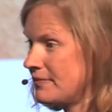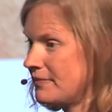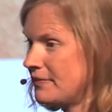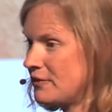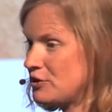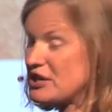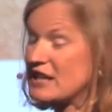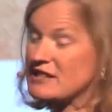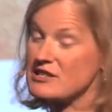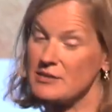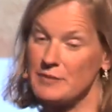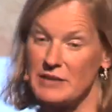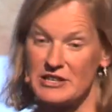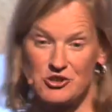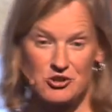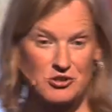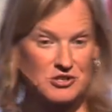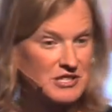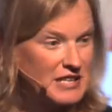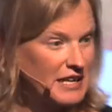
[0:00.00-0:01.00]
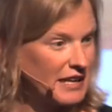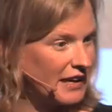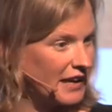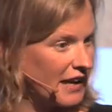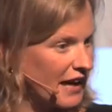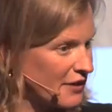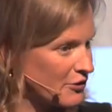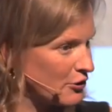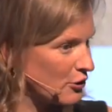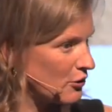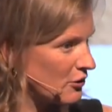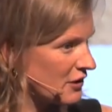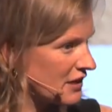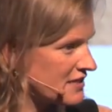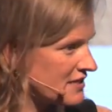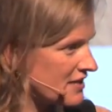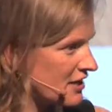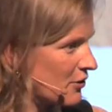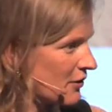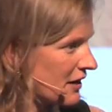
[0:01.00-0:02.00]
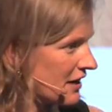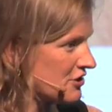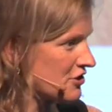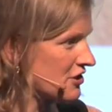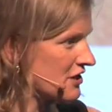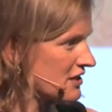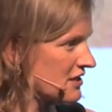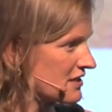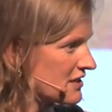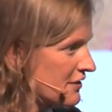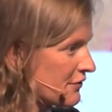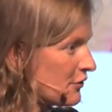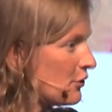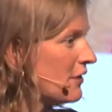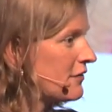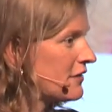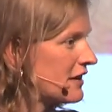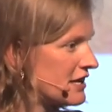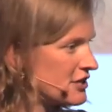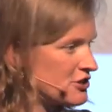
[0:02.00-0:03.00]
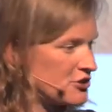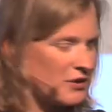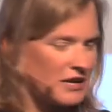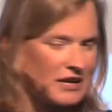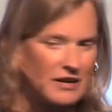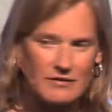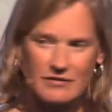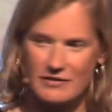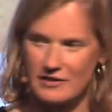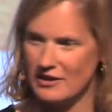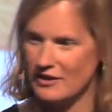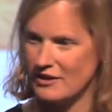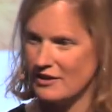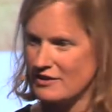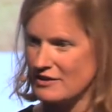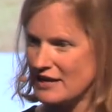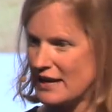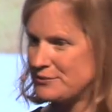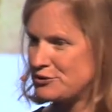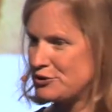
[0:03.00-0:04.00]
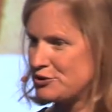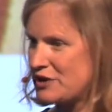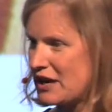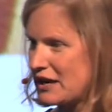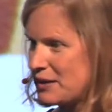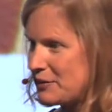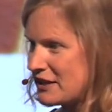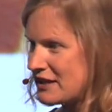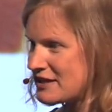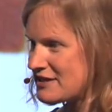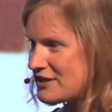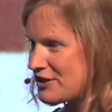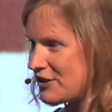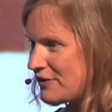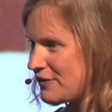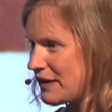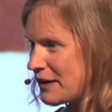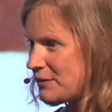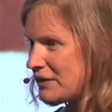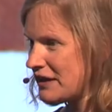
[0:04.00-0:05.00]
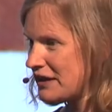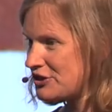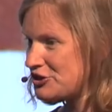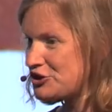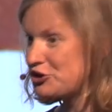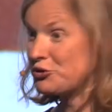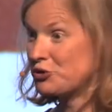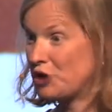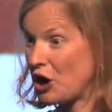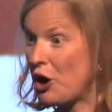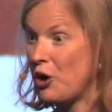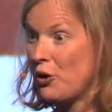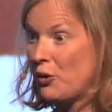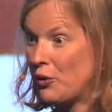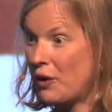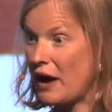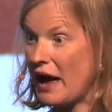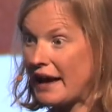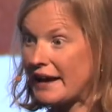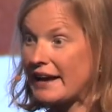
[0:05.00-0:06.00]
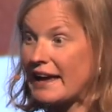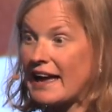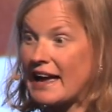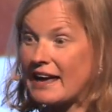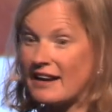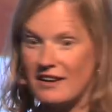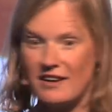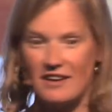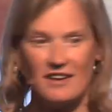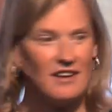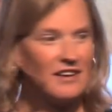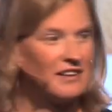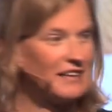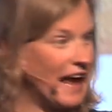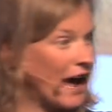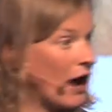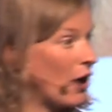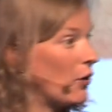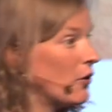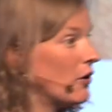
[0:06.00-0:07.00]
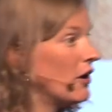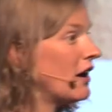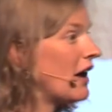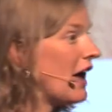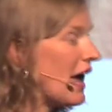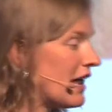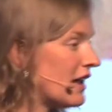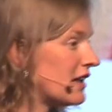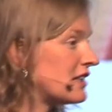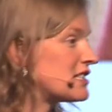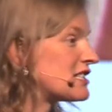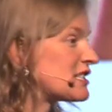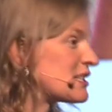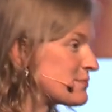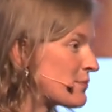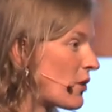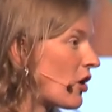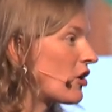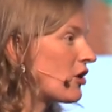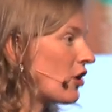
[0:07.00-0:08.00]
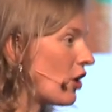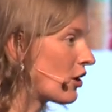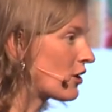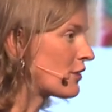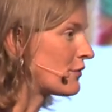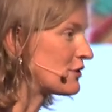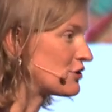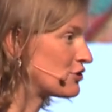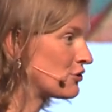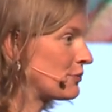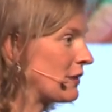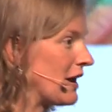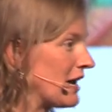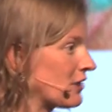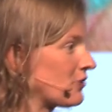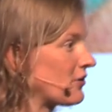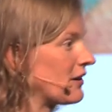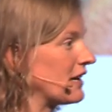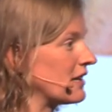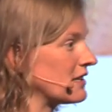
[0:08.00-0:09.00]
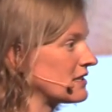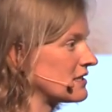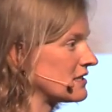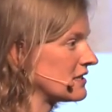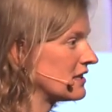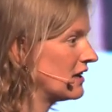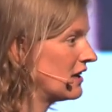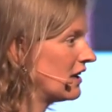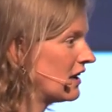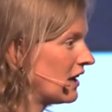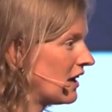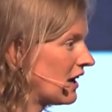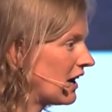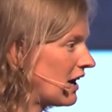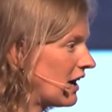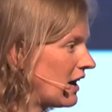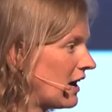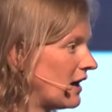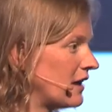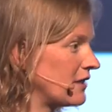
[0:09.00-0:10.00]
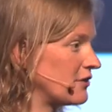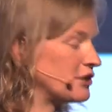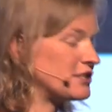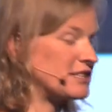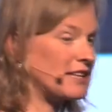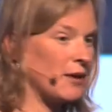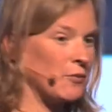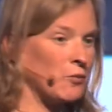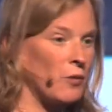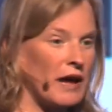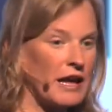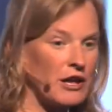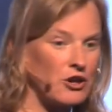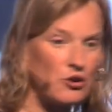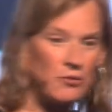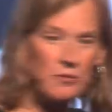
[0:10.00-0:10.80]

It has some interesting ethical considerations. If you have a history of type 2 diabetes in your family, do you go and get now a smart artificial pancreas? Uh, the same way you